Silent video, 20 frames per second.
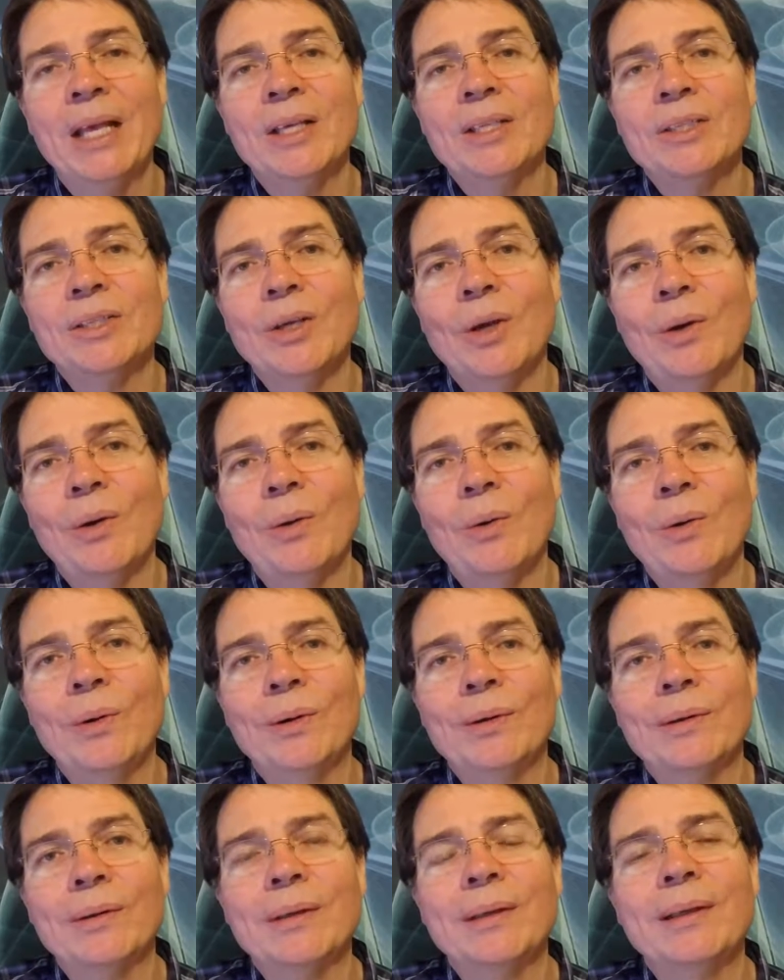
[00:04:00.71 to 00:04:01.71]
So
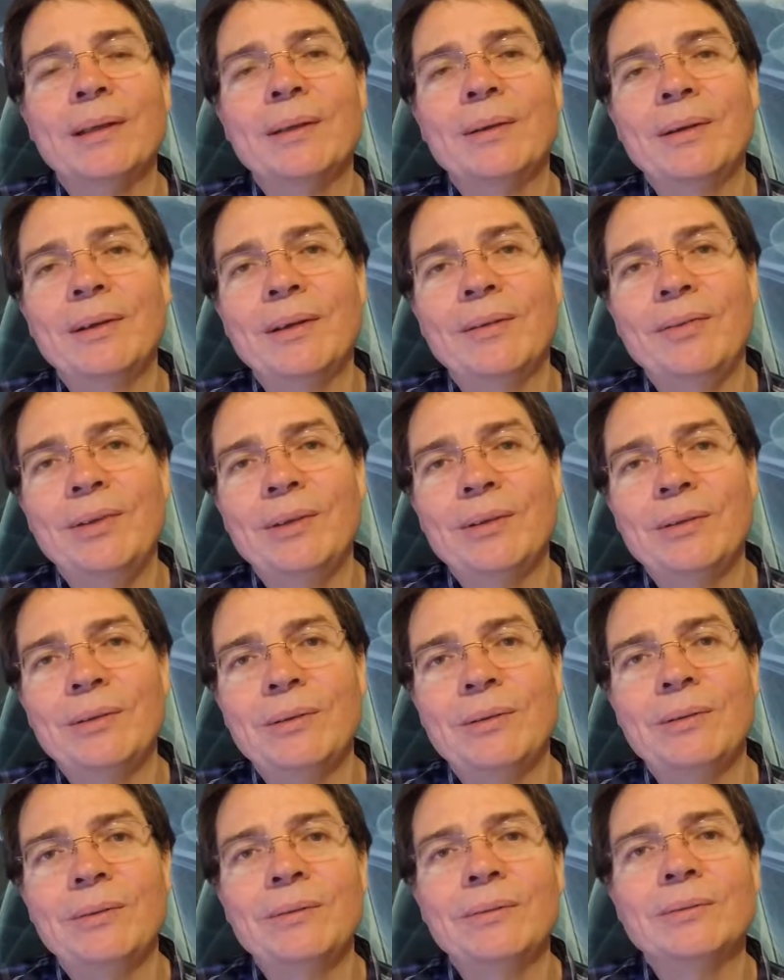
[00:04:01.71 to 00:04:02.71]
if
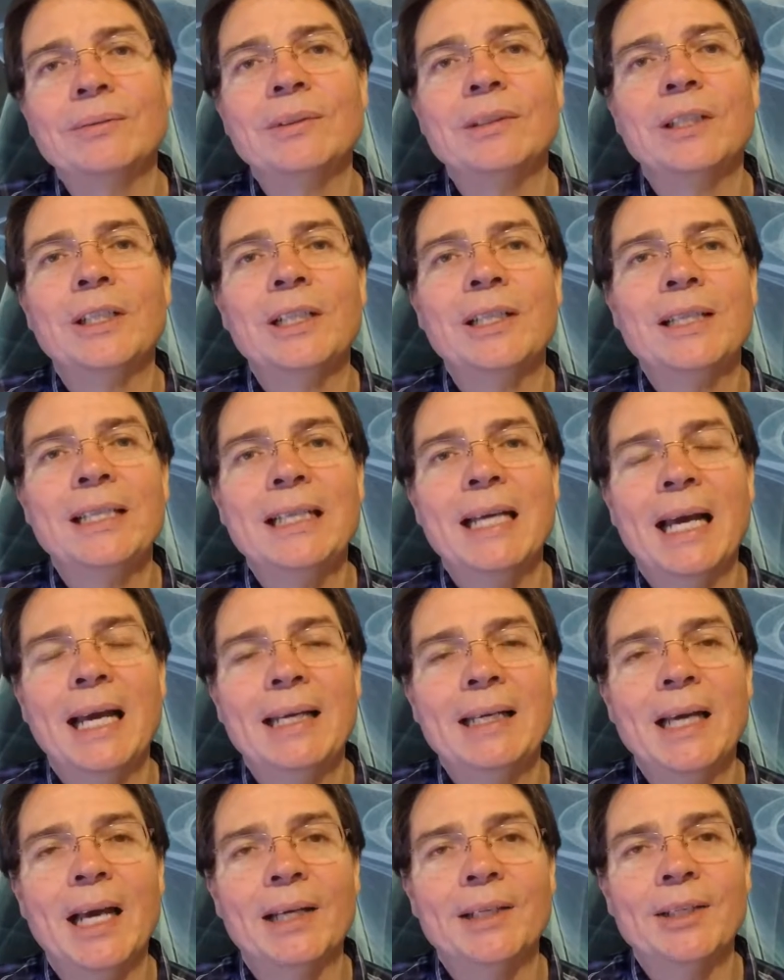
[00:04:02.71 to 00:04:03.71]
you look at the
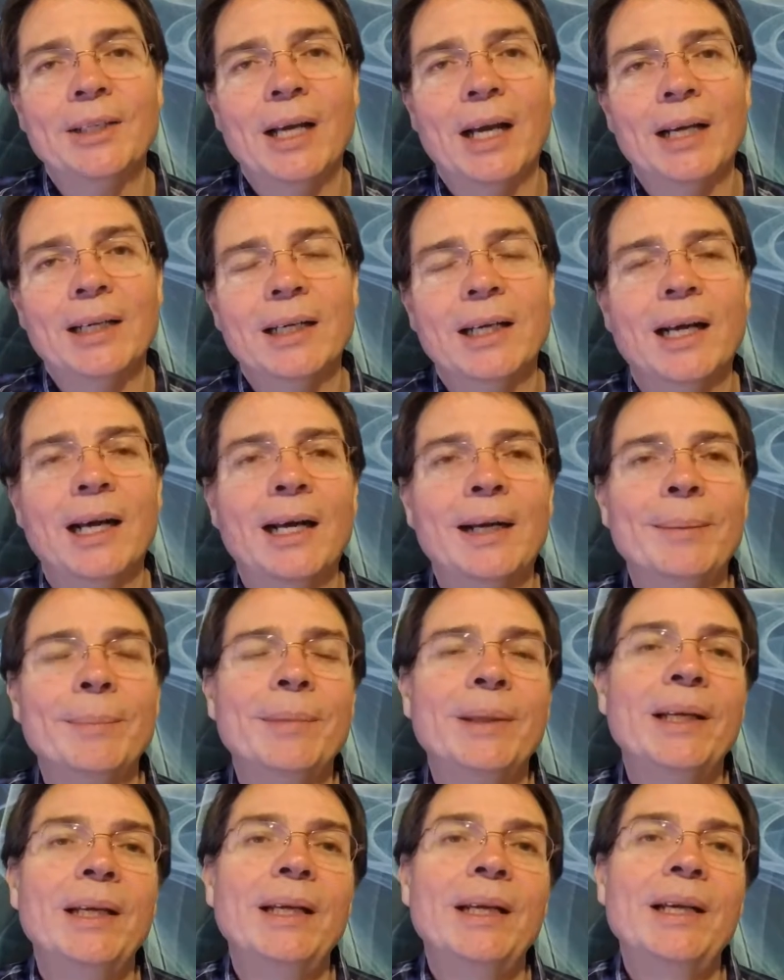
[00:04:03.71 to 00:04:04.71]

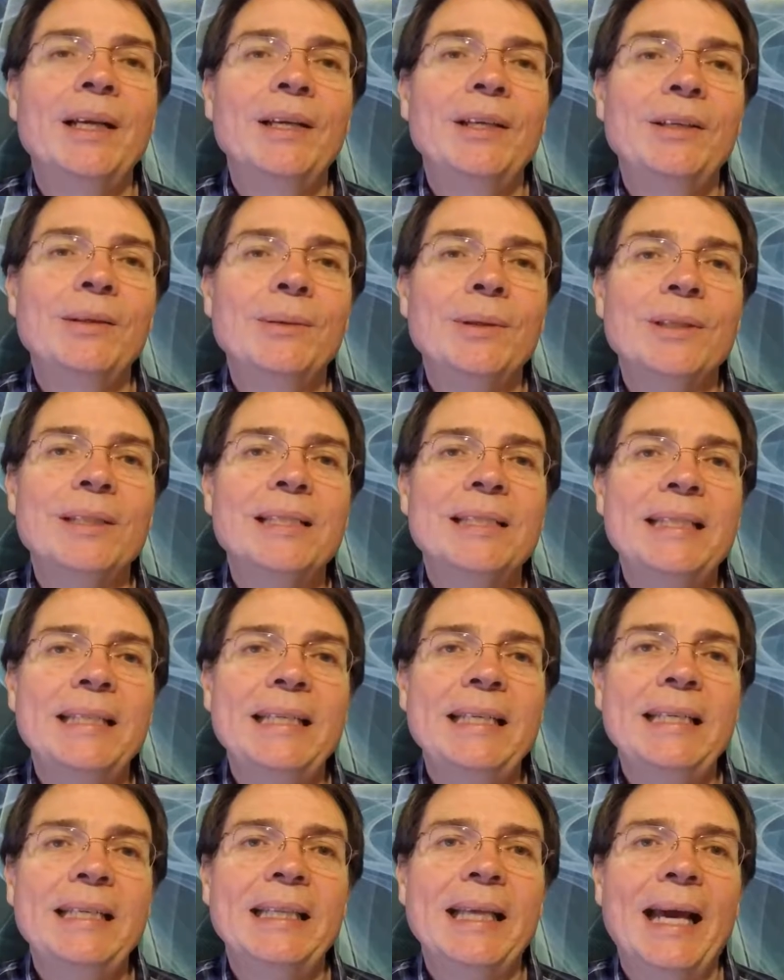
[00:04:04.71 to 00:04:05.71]
dietdoctor.com, you will
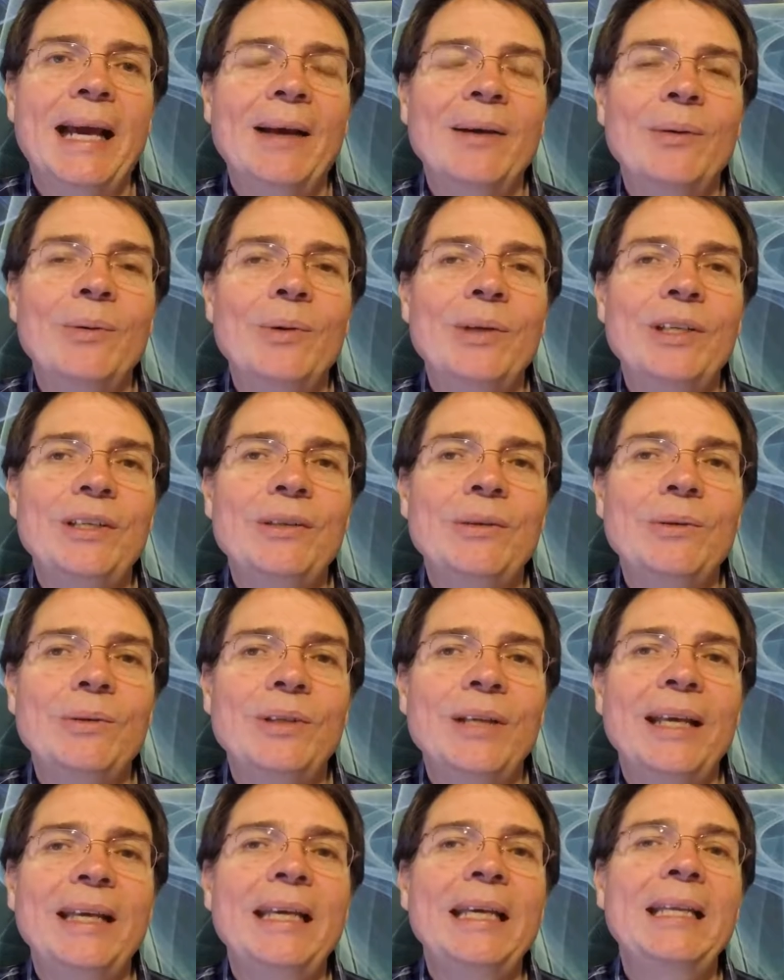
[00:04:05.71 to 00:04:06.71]
see that when
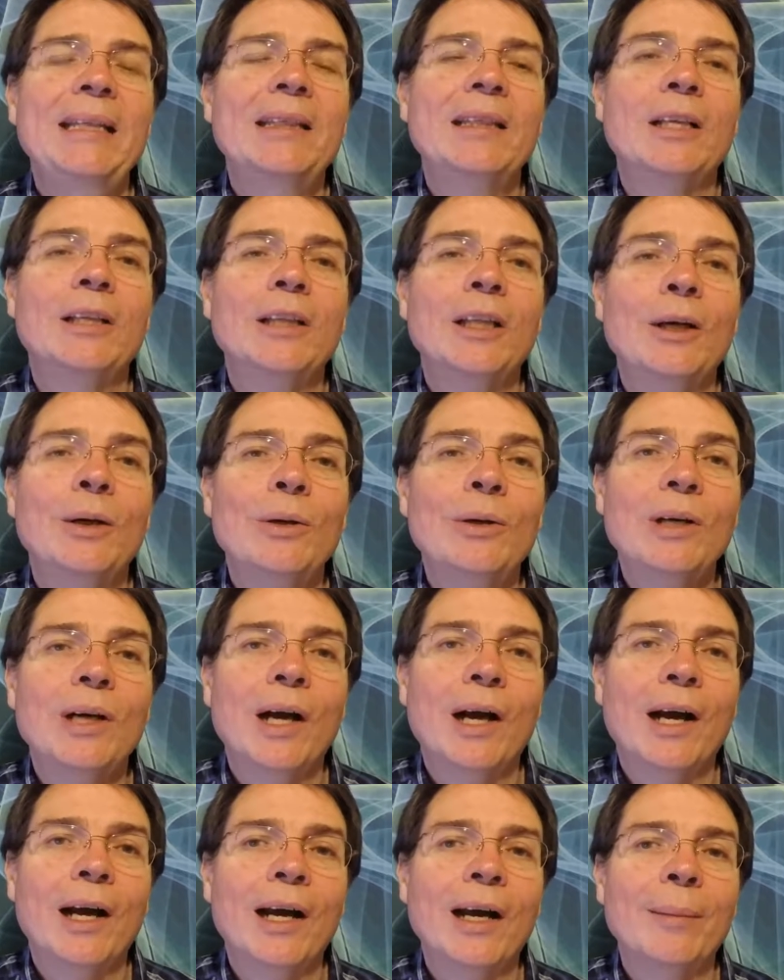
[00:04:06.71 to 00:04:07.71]
you eat the low
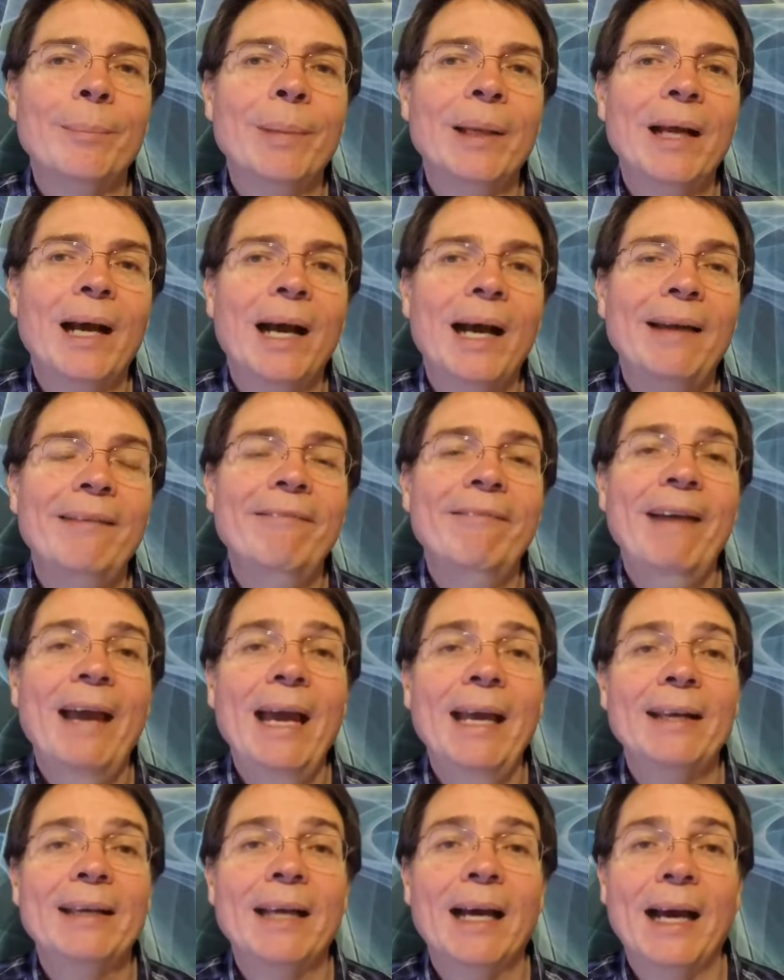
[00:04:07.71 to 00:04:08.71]
carb but high
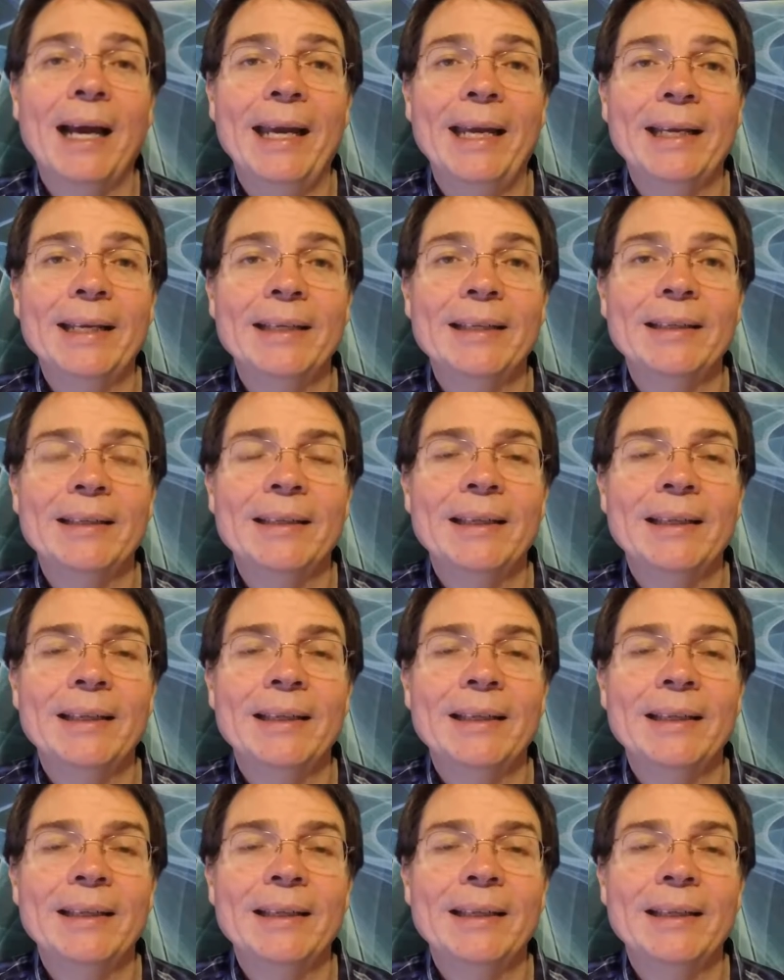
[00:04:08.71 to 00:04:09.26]
fat diet,